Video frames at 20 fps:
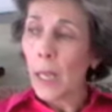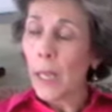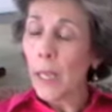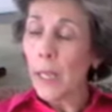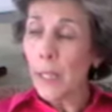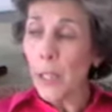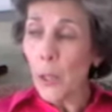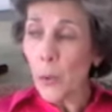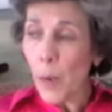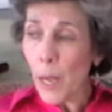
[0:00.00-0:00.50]

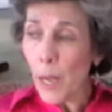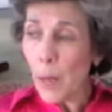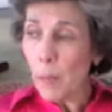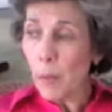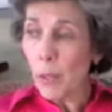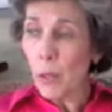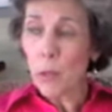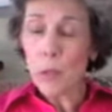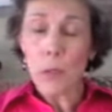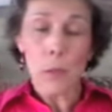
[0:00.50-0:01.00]
Anyway,
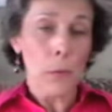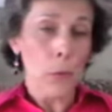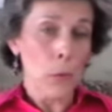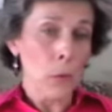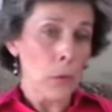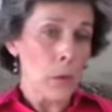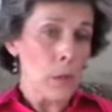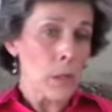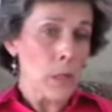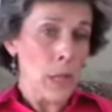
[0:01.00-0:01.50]
because of
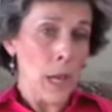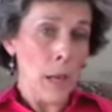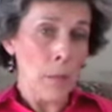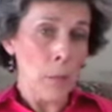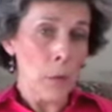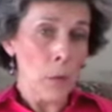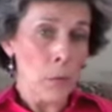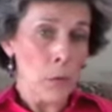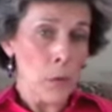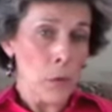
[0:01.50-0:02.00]
all this, I
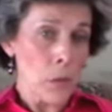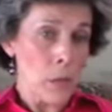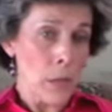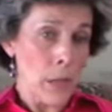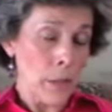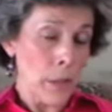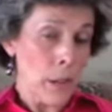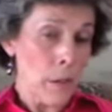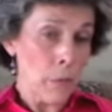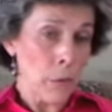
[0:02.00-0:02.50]
moved to
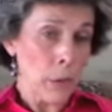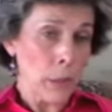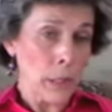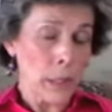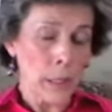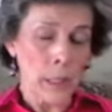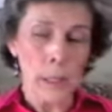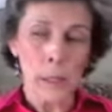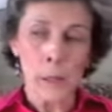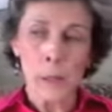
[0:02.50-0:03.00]
South
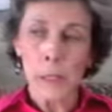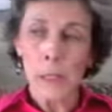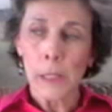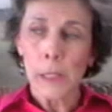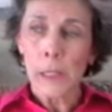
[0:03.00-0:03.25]
Africa,